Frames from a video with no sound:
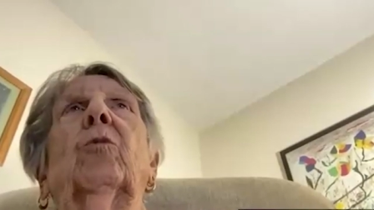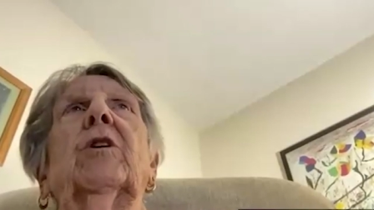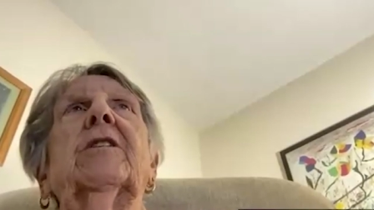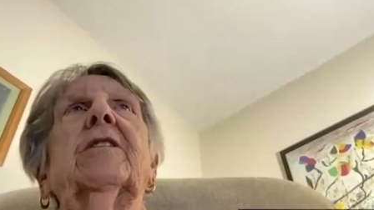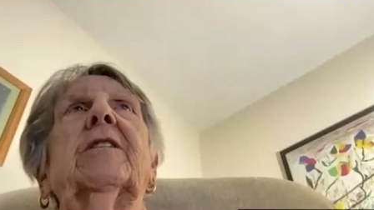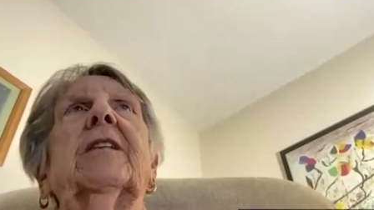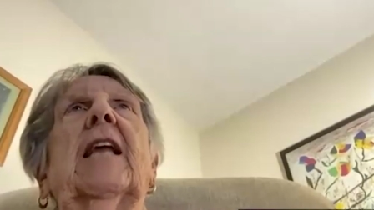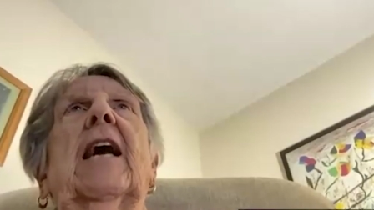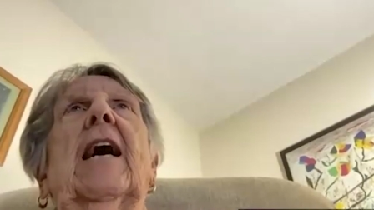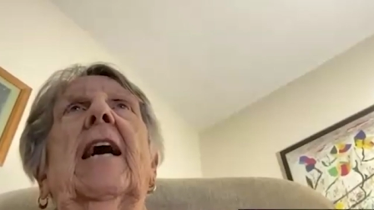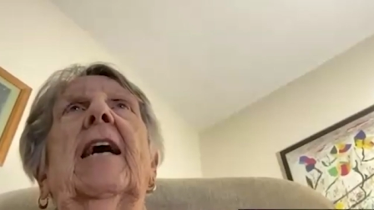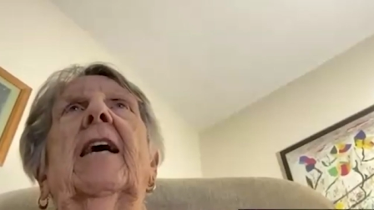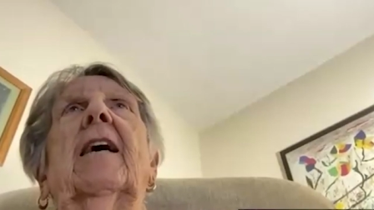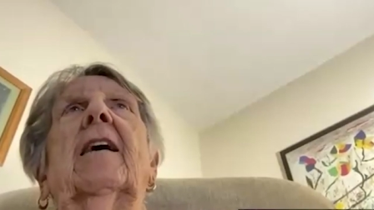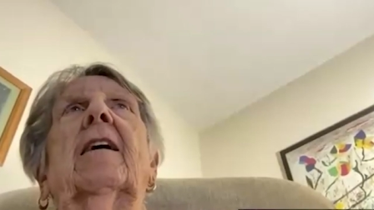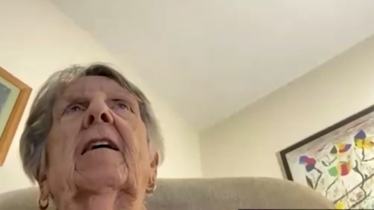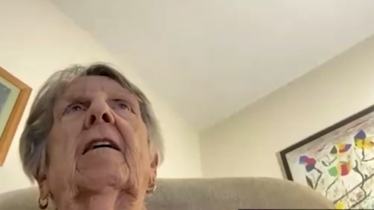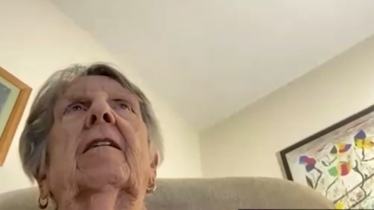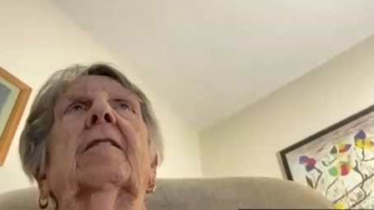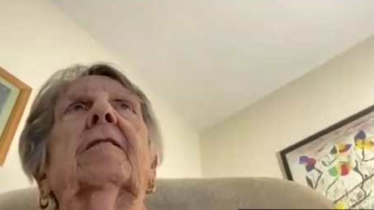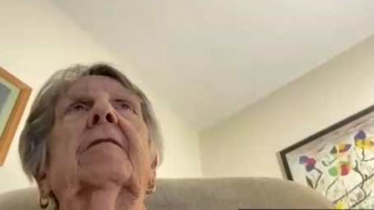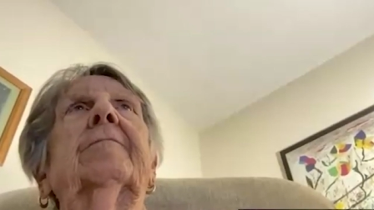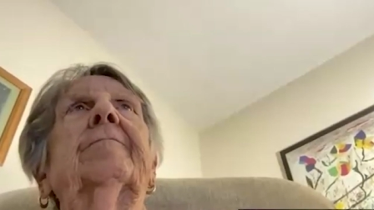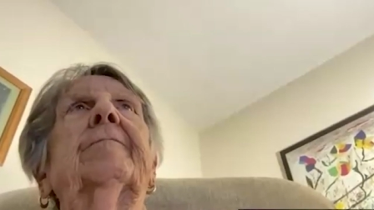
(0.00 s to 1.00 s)
was like
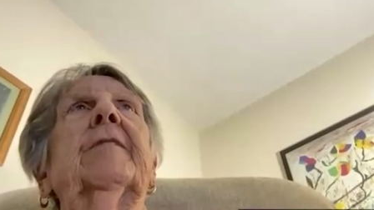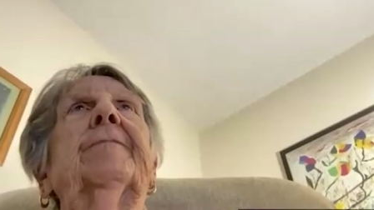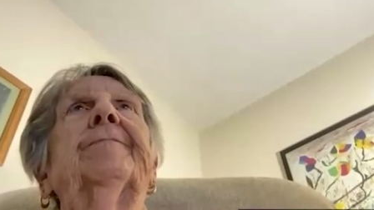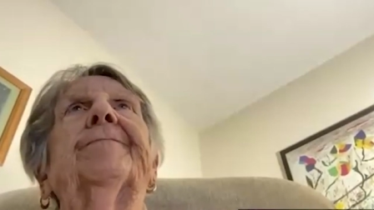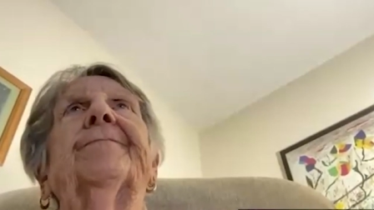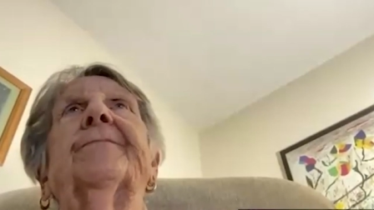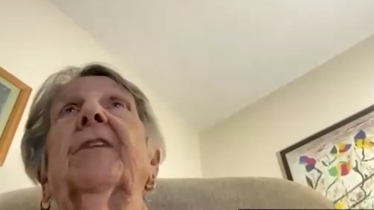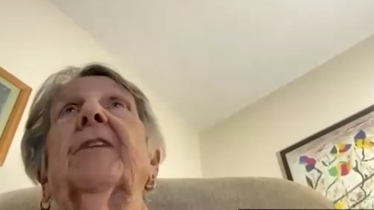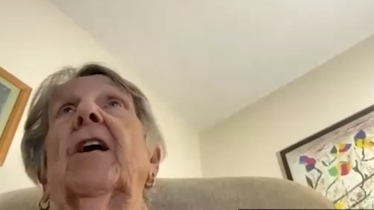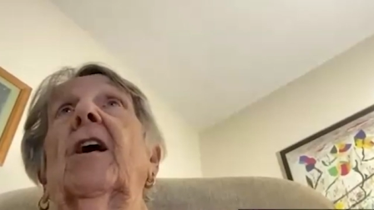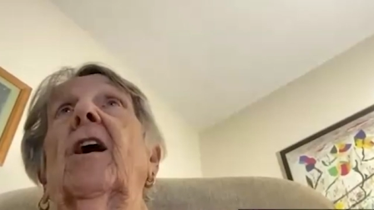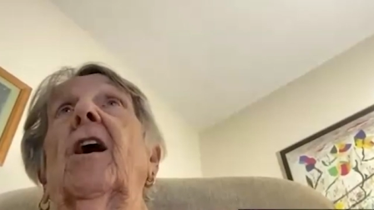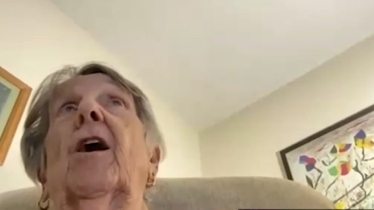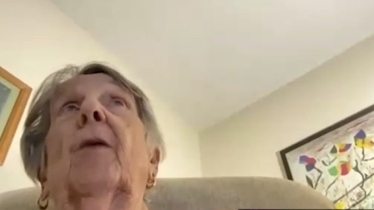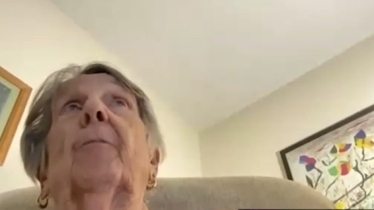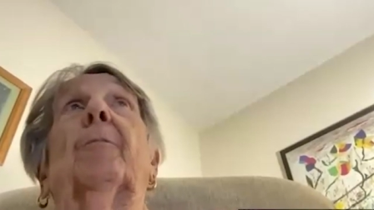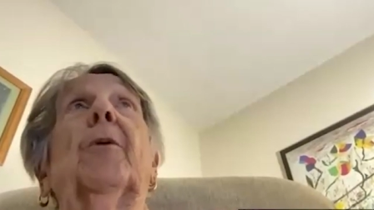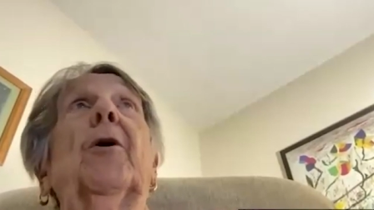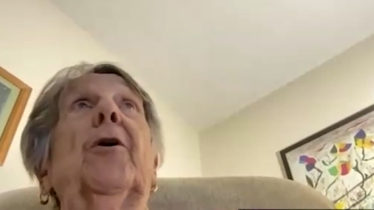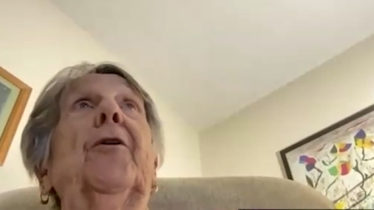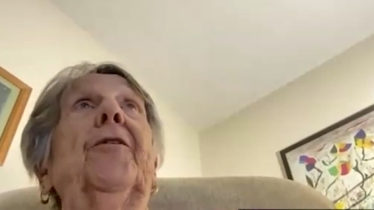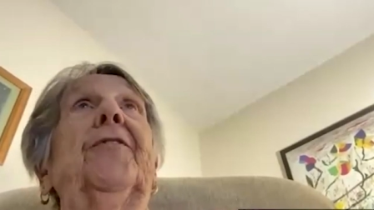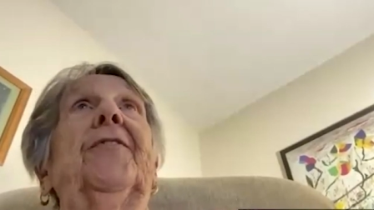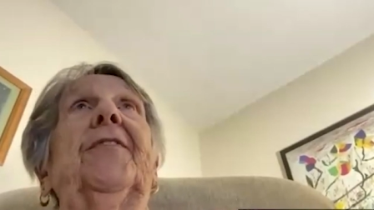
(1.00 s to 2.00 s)
a
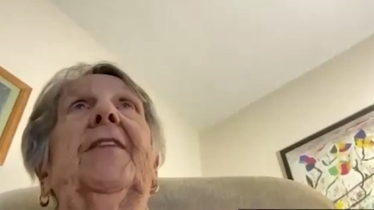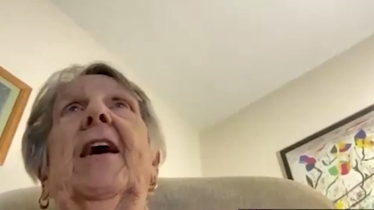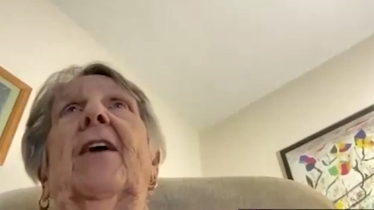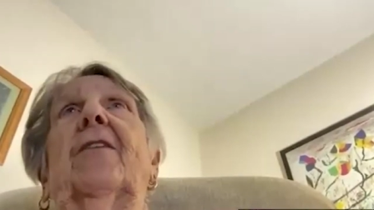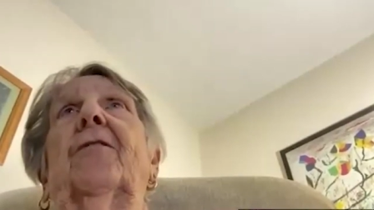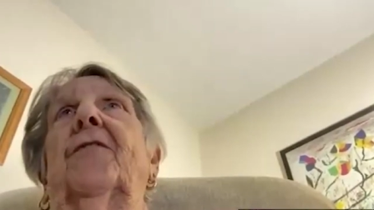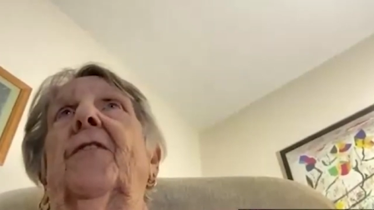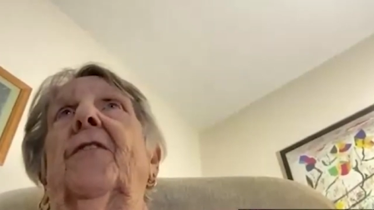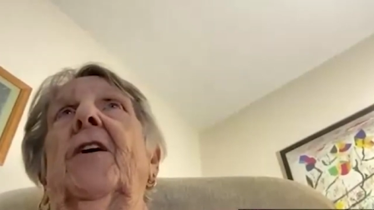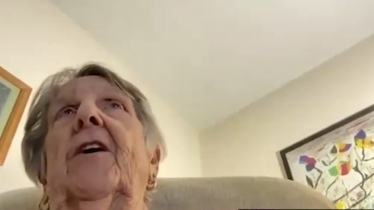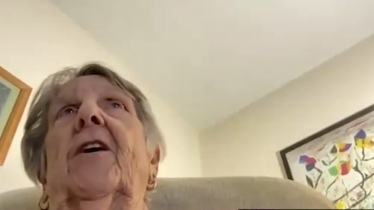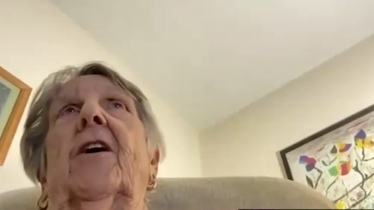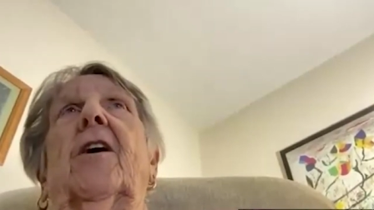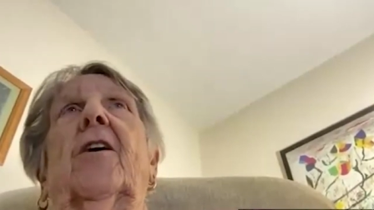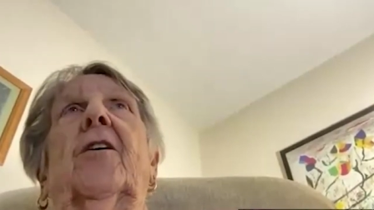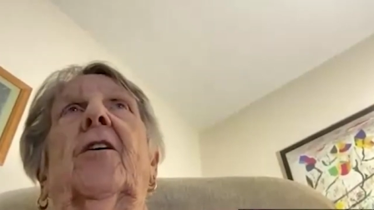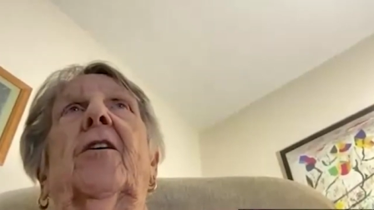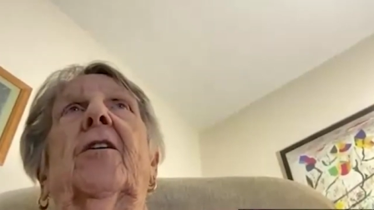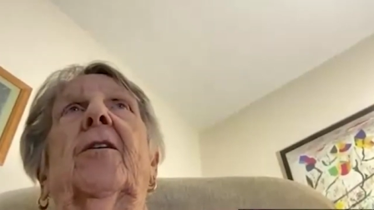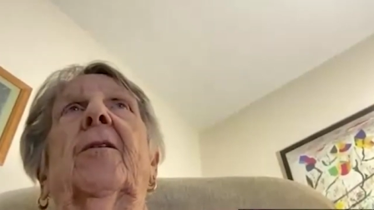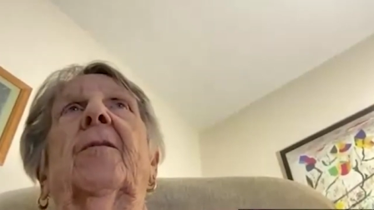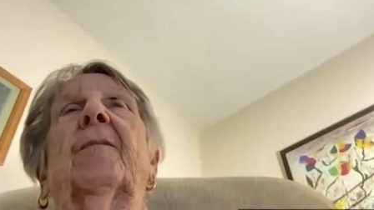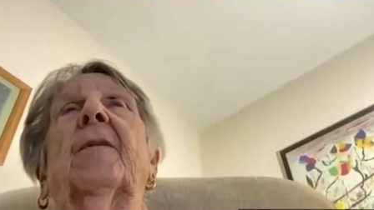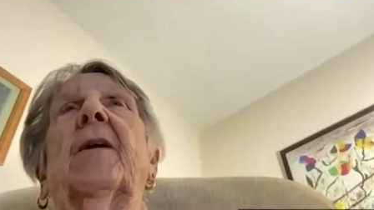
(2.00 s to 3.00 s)
birthday for her.